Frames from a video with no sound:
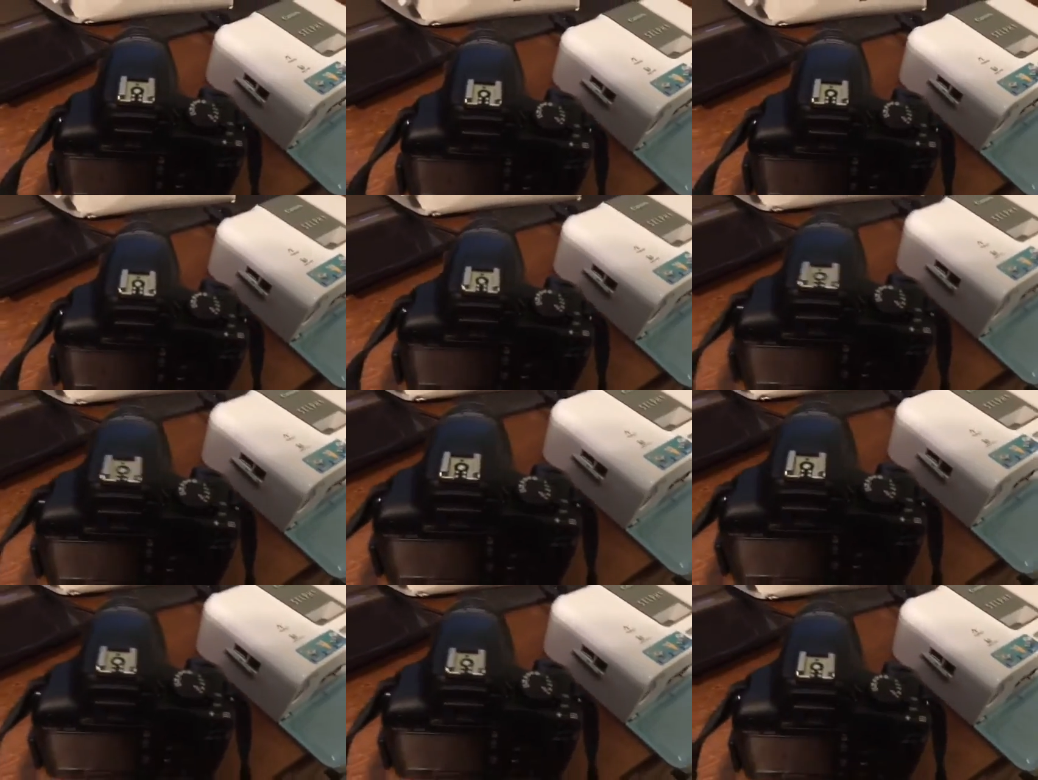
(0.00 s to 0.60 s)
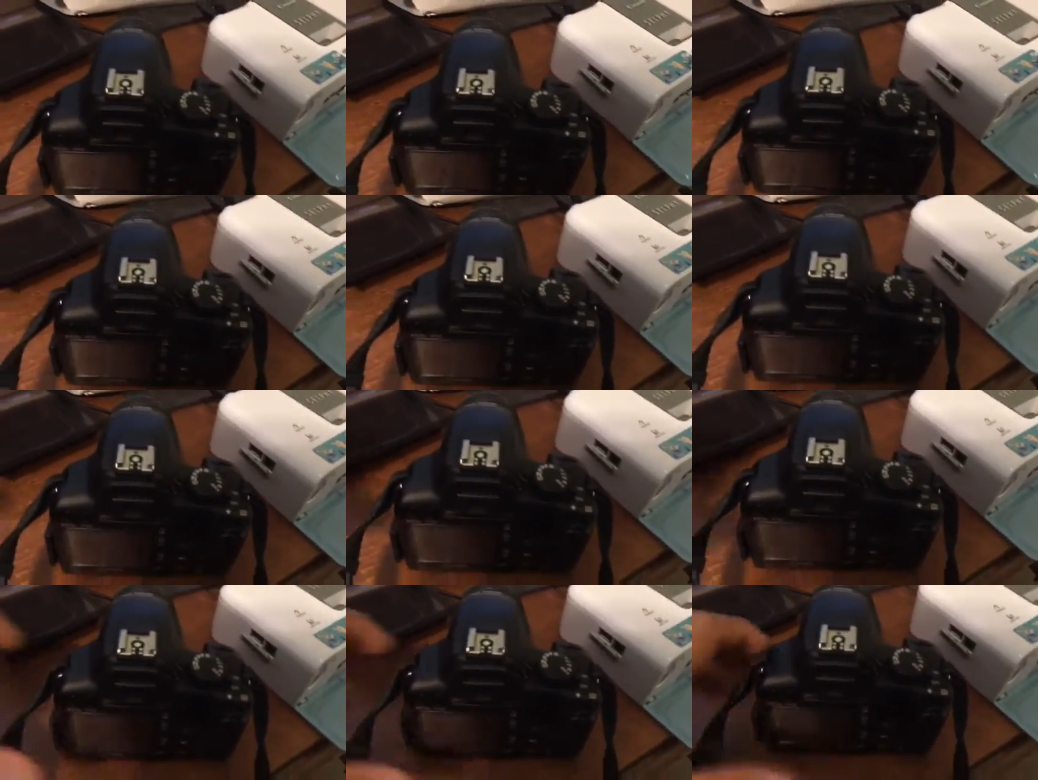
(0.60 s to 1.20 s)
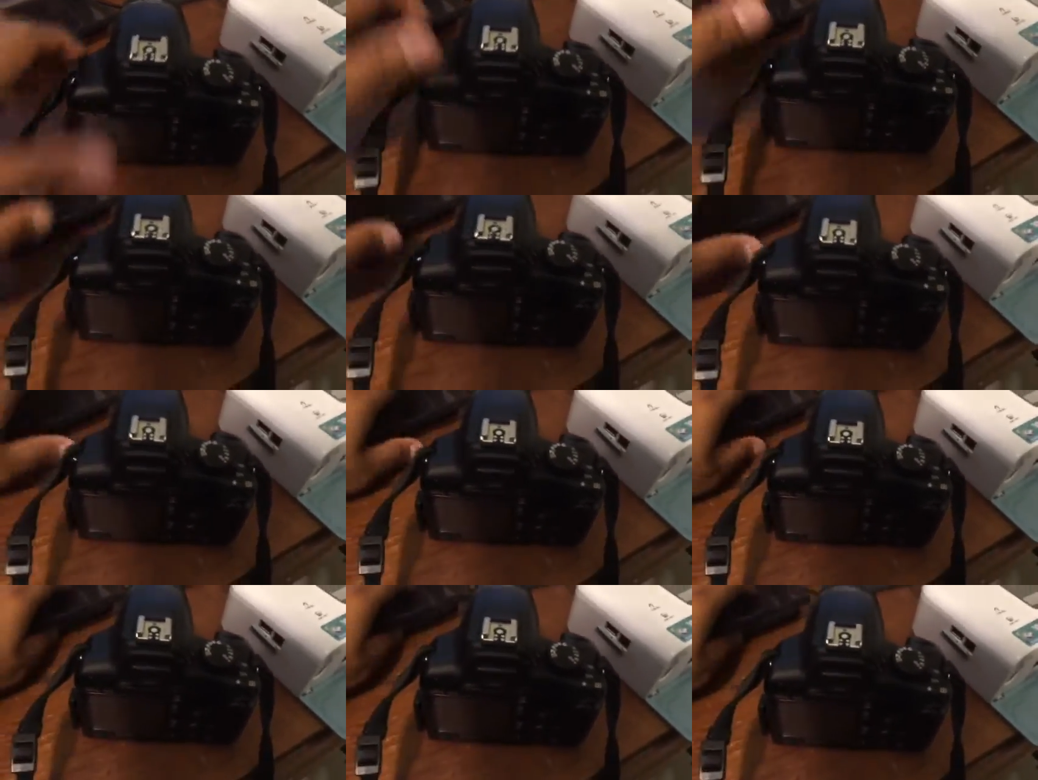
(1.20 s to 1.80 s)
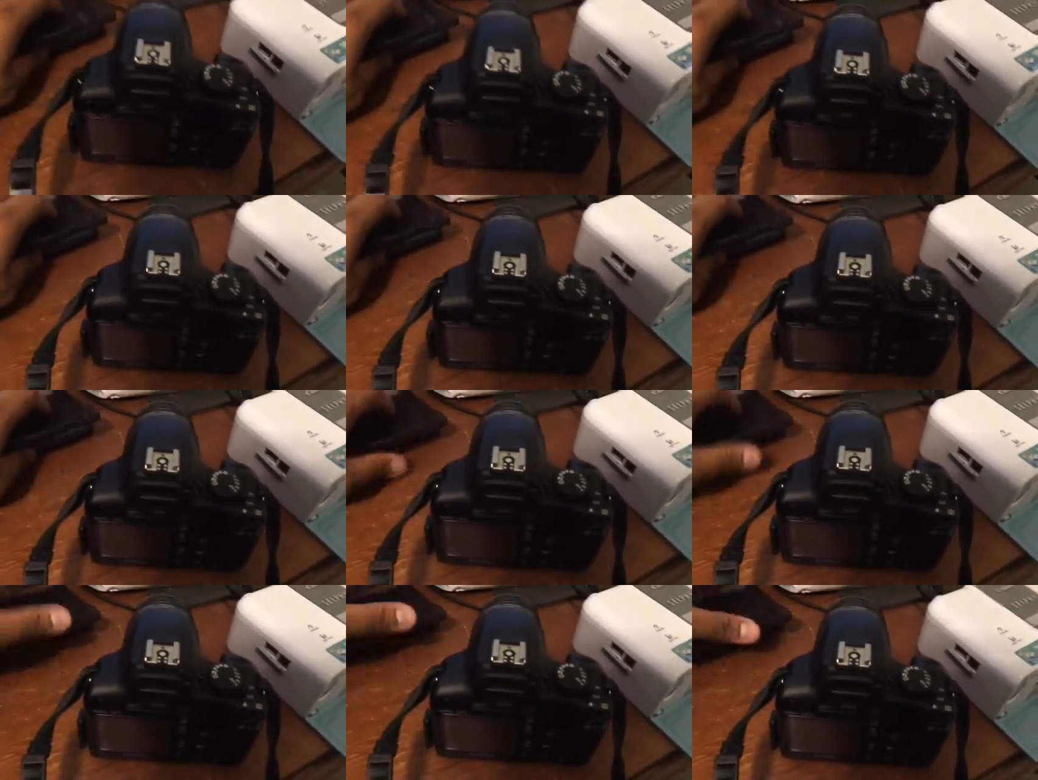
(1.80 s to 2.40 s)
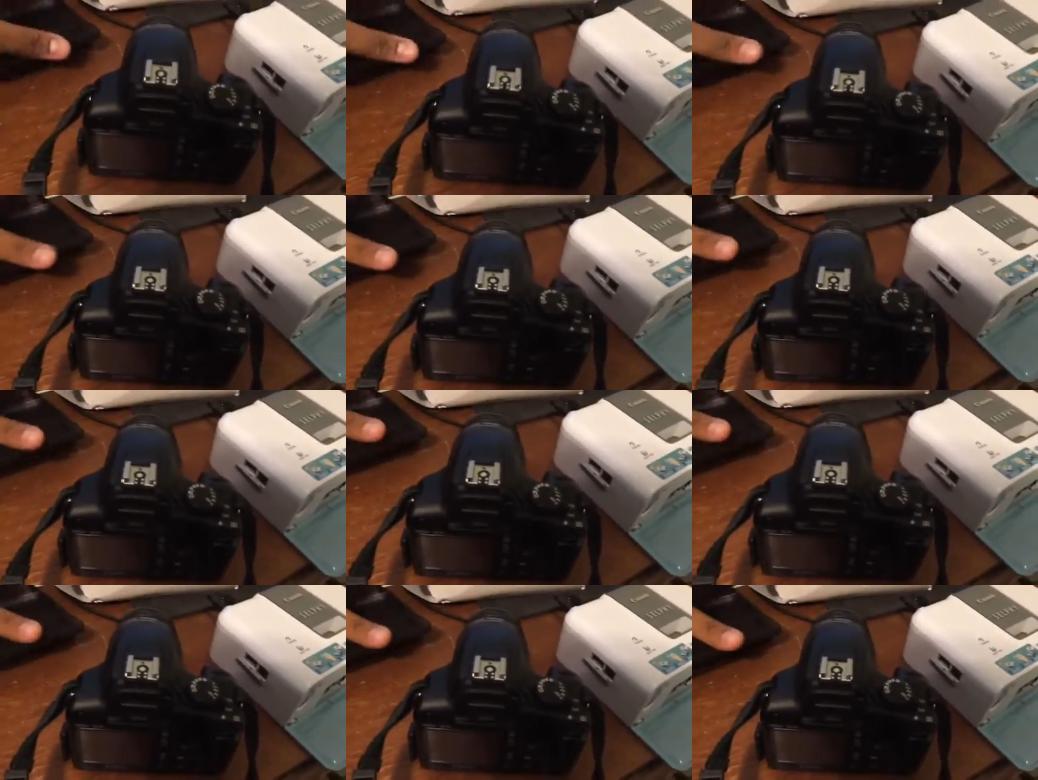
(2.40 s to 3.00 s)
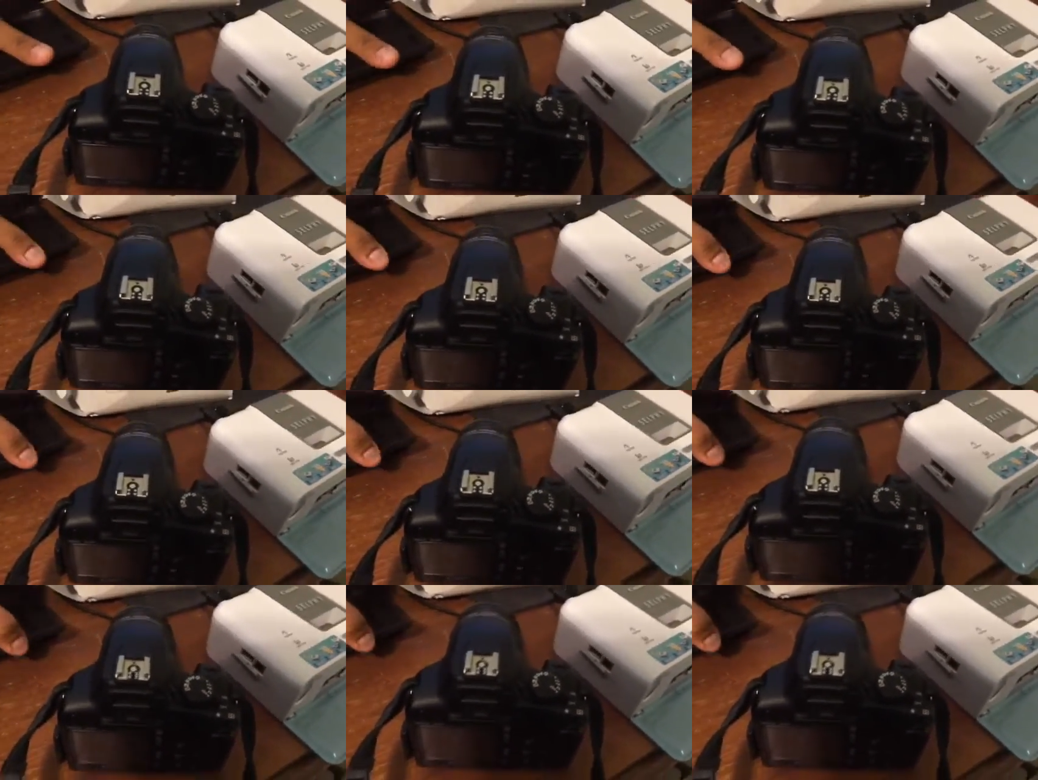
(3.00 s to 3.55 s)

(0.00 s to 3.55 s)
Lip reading: (no speaker visible)